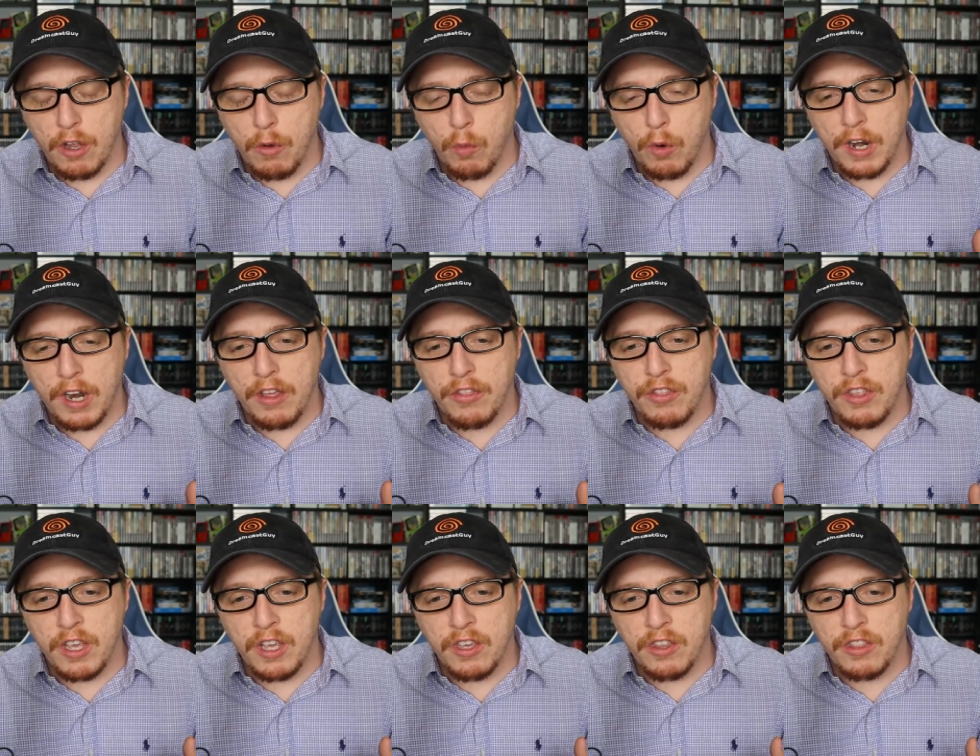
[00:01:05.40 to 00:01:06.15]
and what I
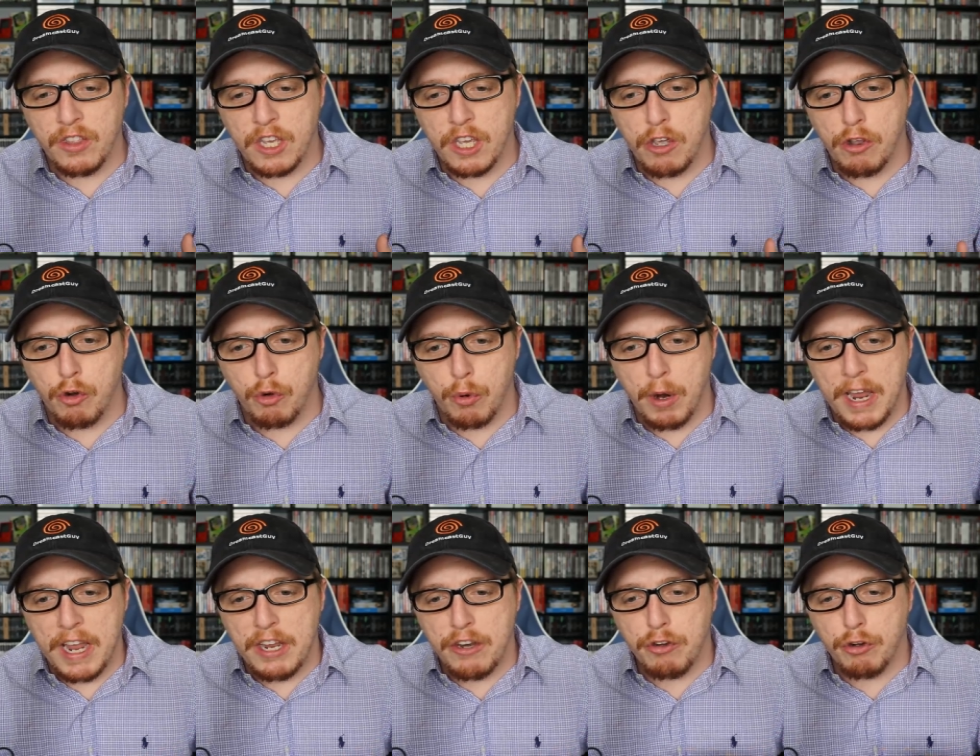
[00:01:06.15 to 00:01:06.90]
think the
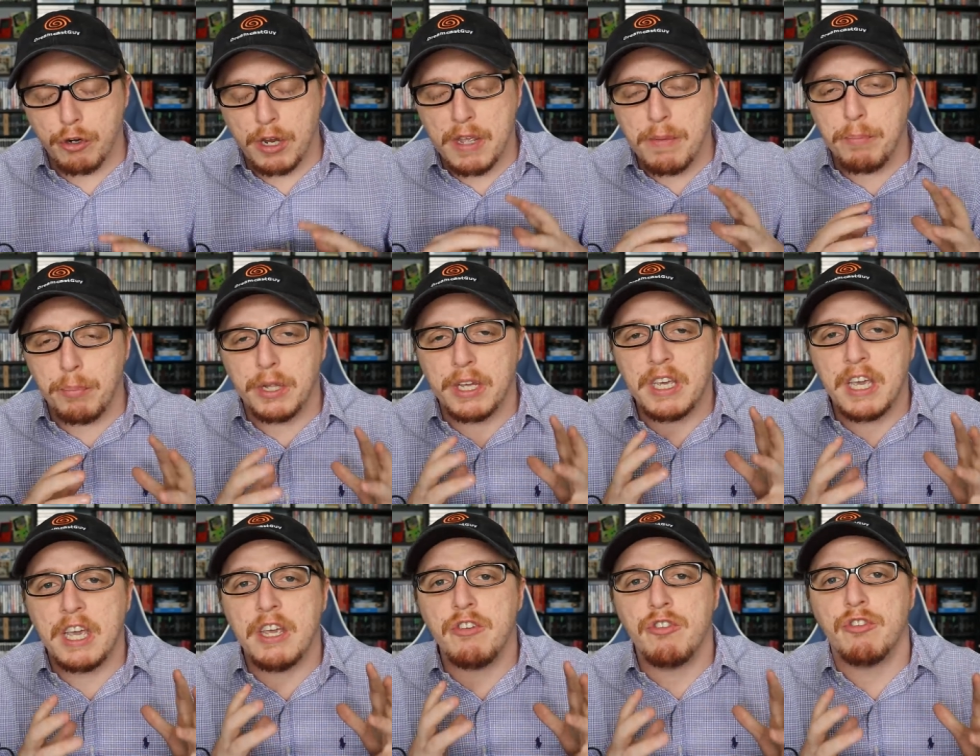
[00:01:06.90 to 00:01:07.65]
grander
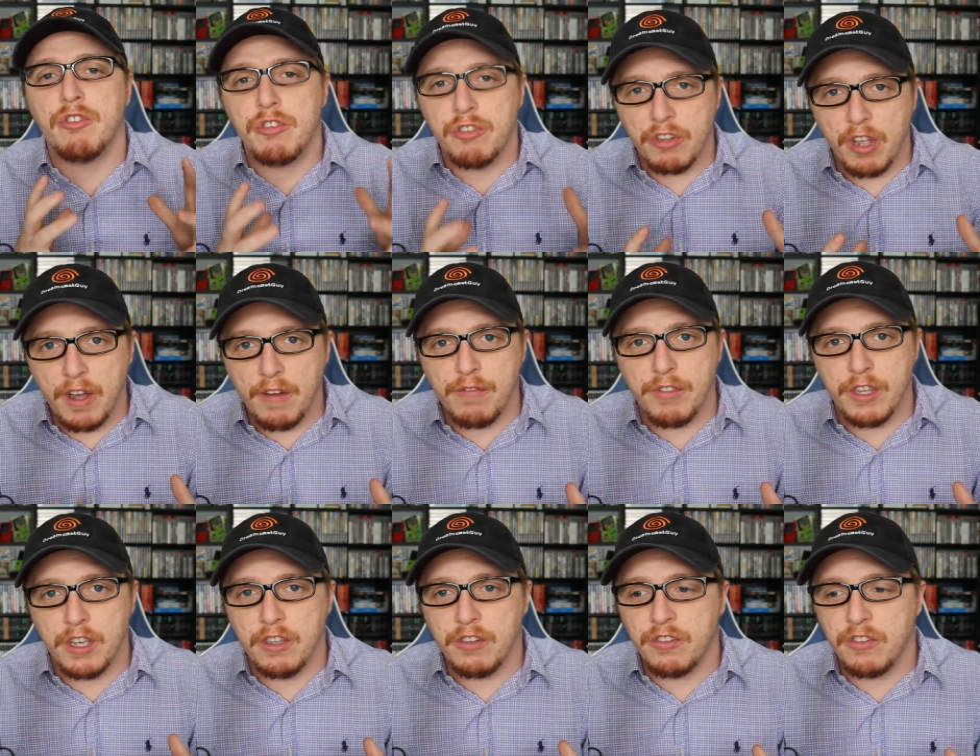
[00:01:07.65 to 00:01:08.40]
implications
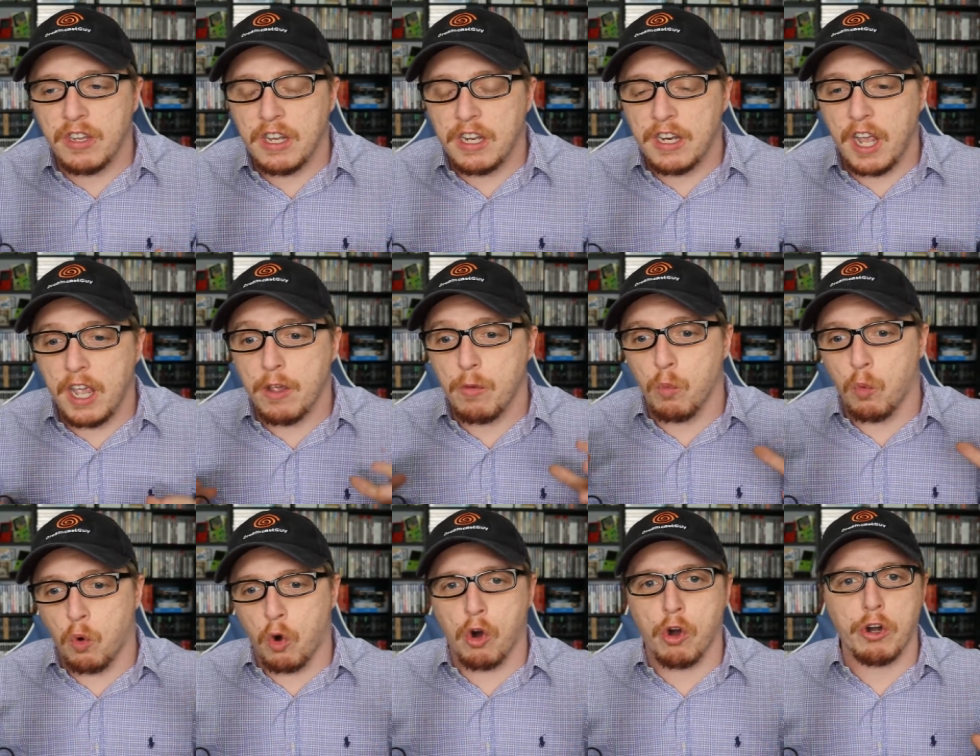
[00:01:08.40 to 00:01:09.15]
of this in a
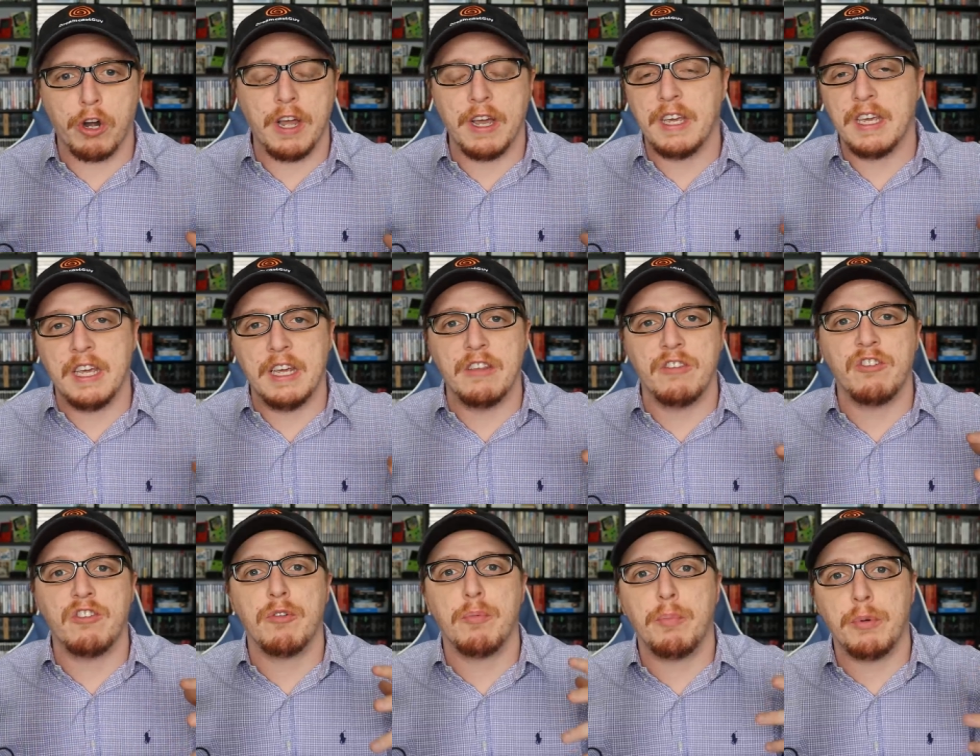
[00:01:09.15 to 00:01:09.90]
war
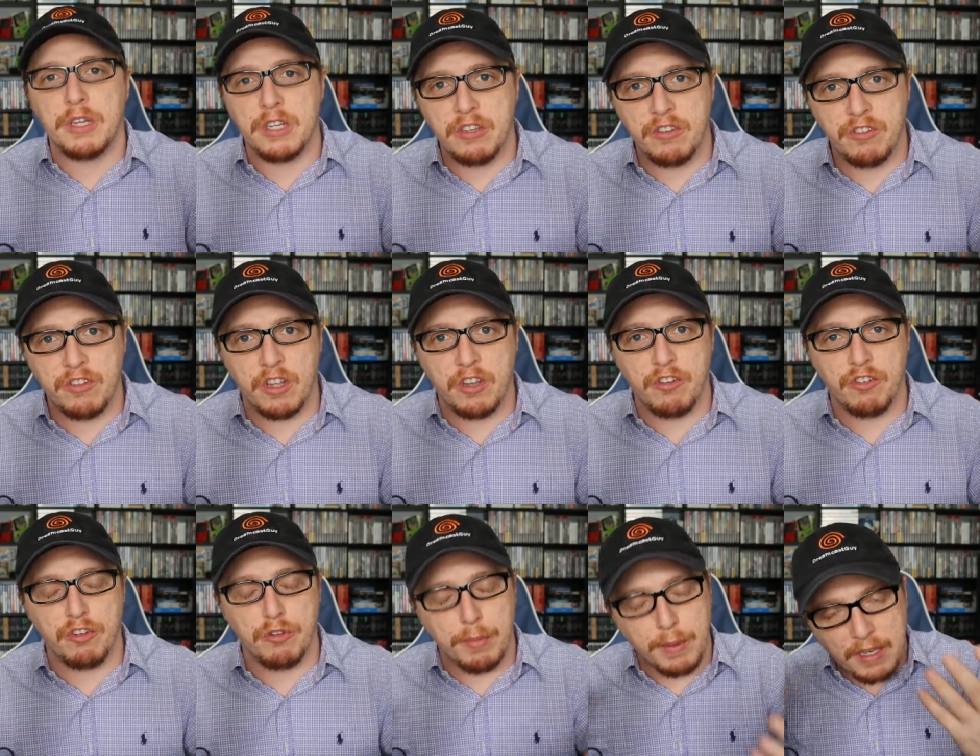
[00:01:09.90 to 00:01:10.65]
against
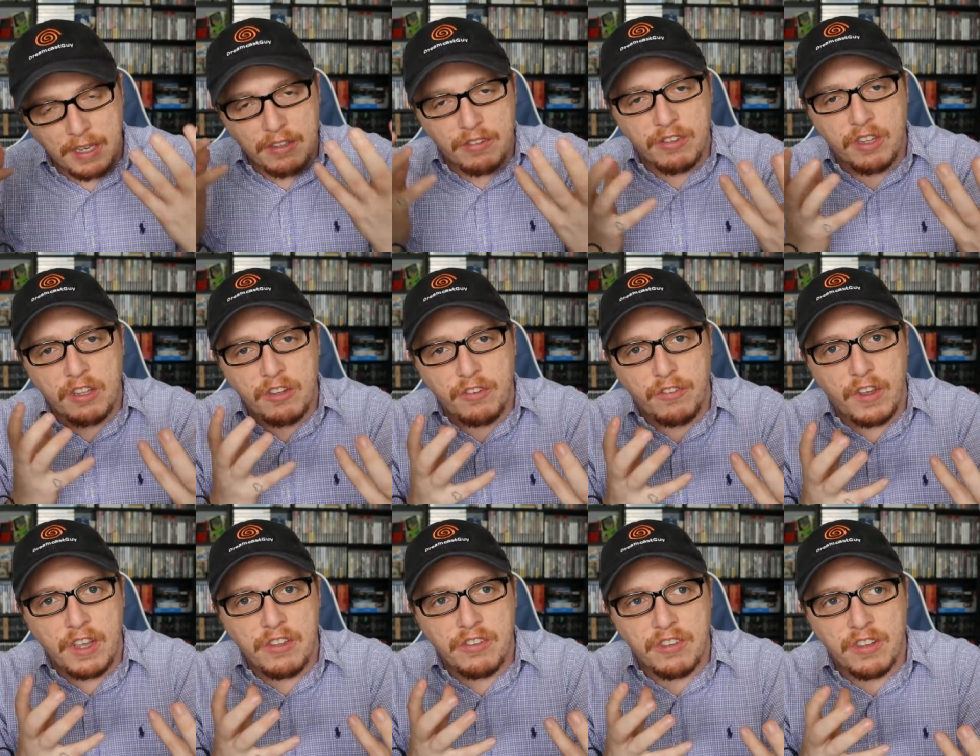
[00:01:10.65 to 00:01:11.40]
PlayStation, because let's
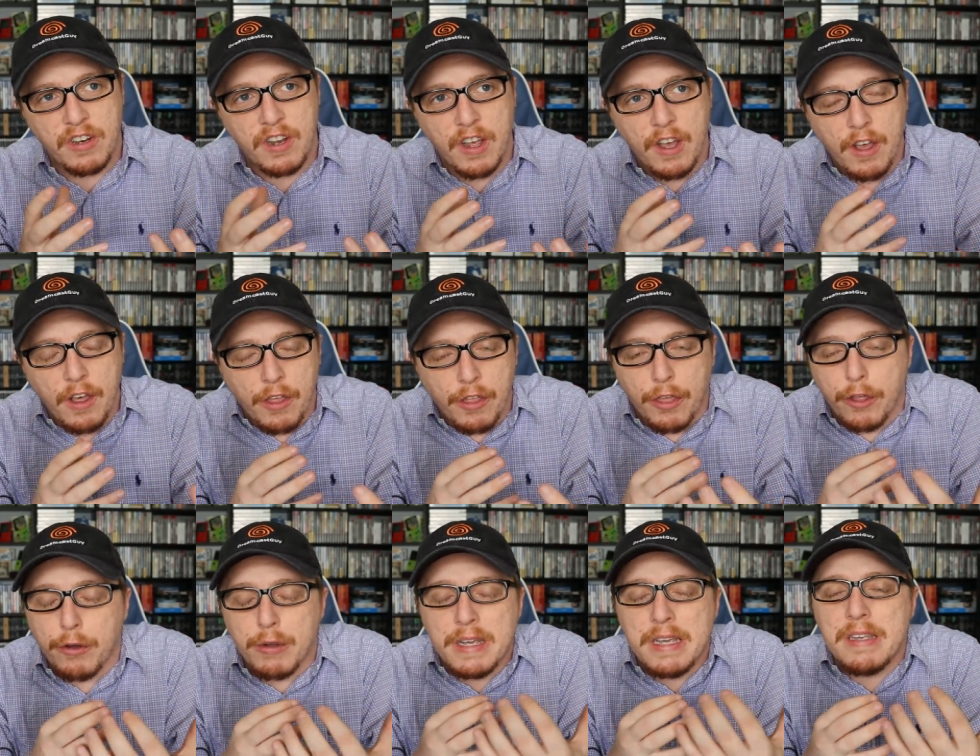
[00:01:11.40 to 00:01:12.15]
face it,
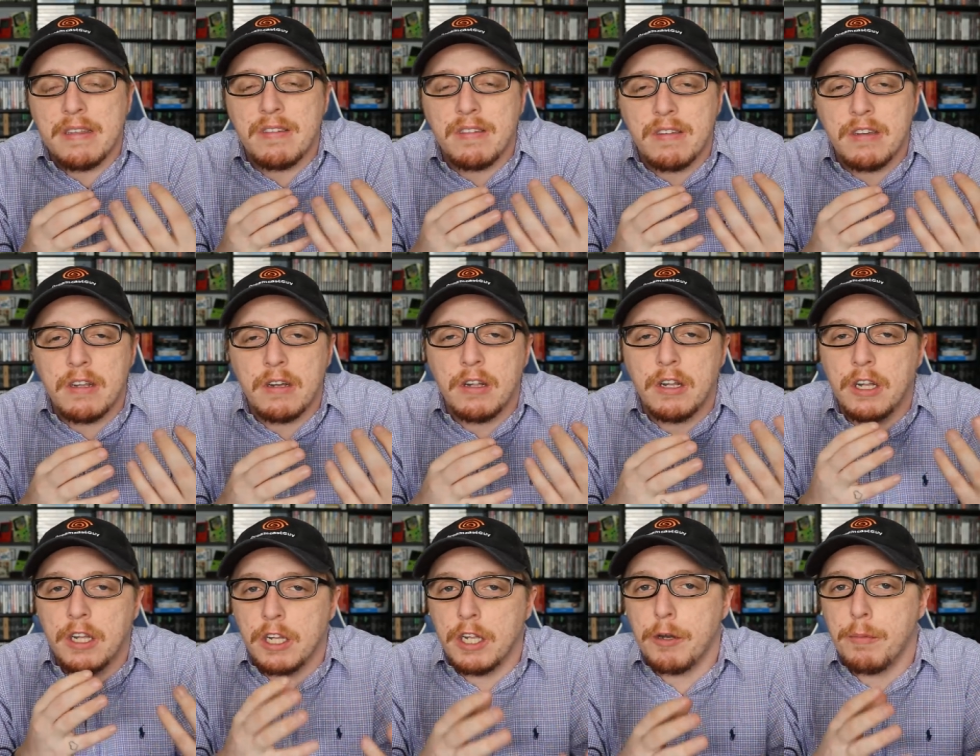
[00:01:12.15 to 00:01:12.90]
there is still
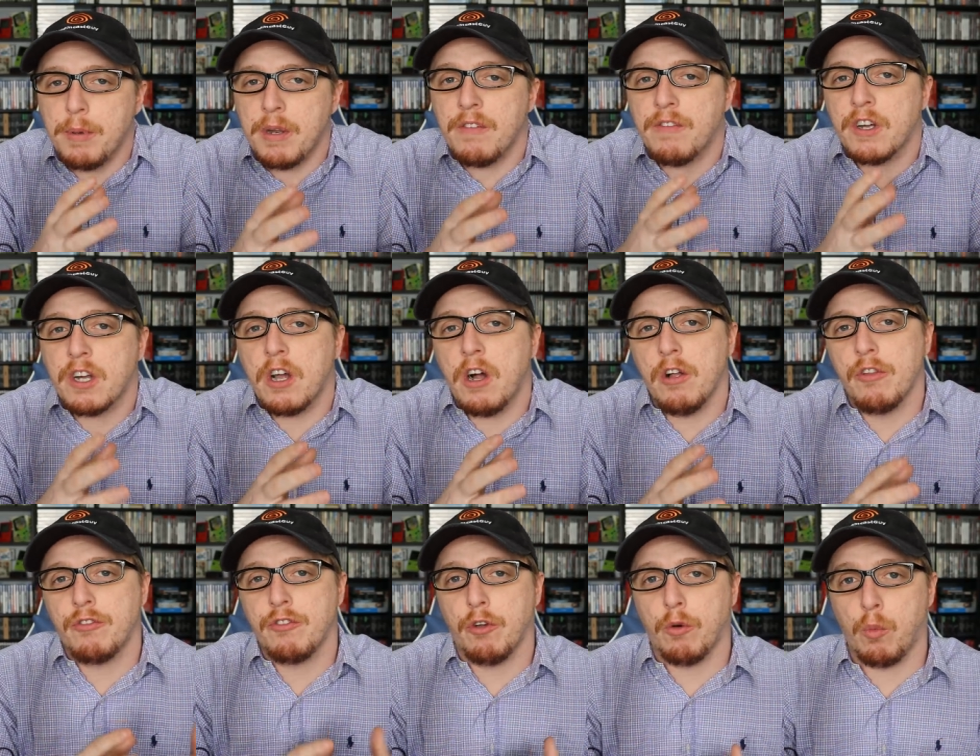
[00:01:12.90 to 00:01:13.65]
a little bit of a
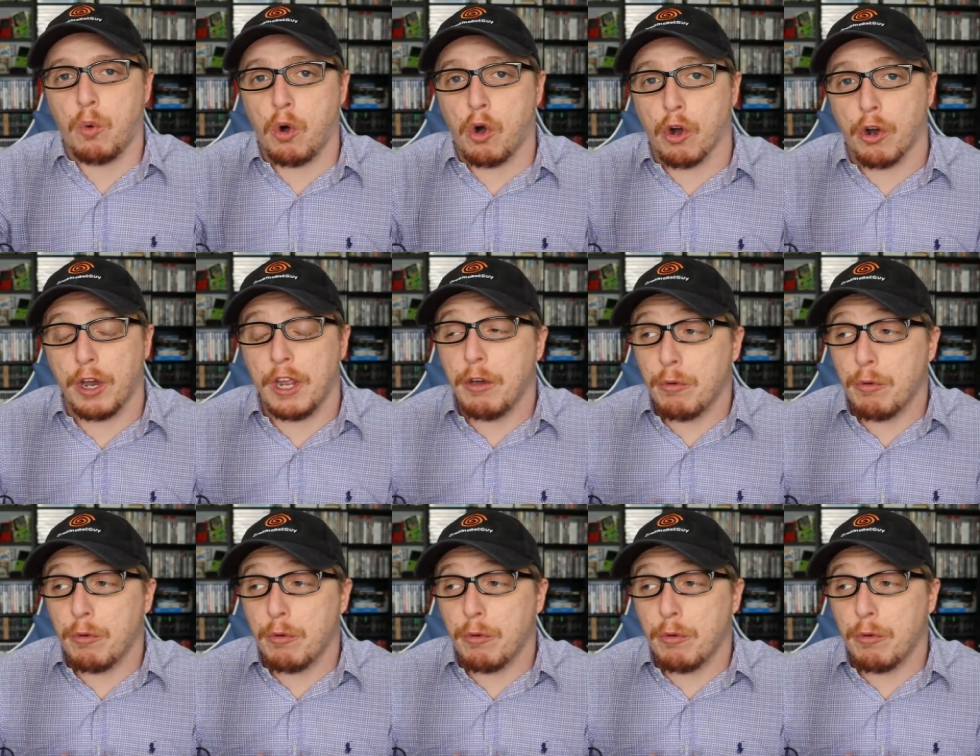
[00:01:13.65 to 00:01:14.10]
console war.